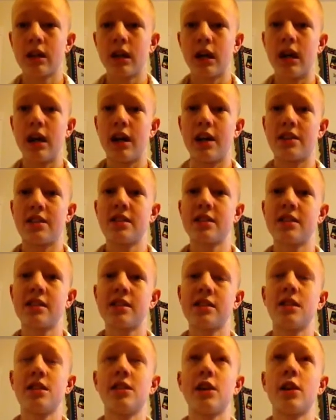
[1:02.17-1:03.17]
uh, since
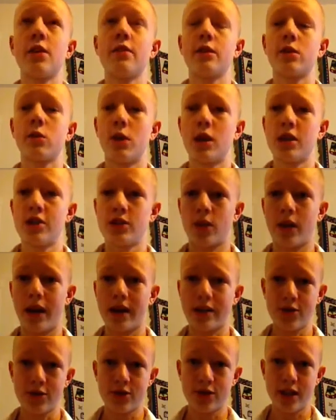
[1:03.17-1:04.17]
this, since I don't have any questions or
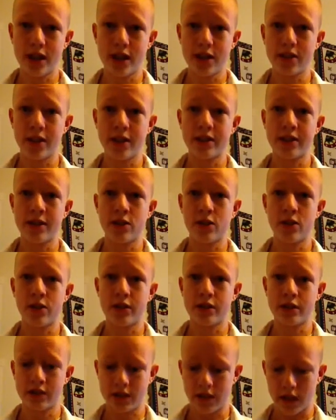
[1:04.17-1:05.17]
answers yet, this is
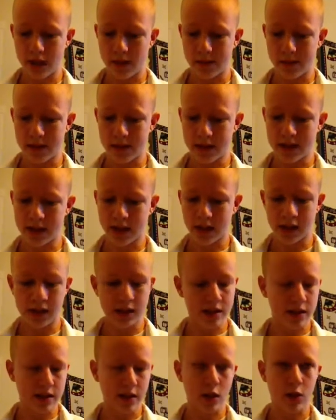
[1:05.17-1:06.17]
this is um this is like
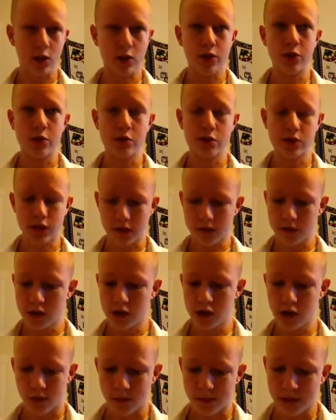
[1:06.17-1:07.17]
this is all new stuff.
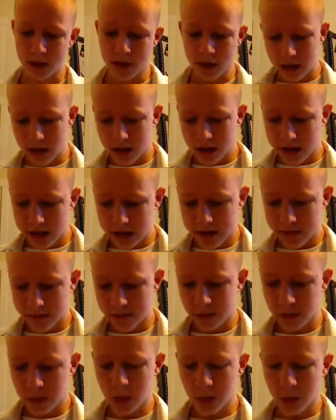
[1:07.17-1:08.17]
So
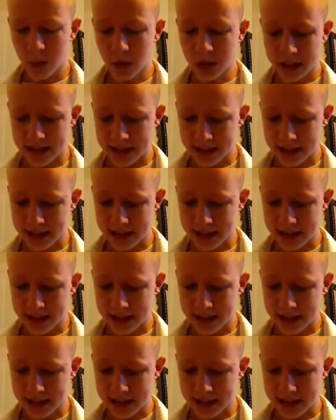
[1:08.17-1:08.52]
more more of that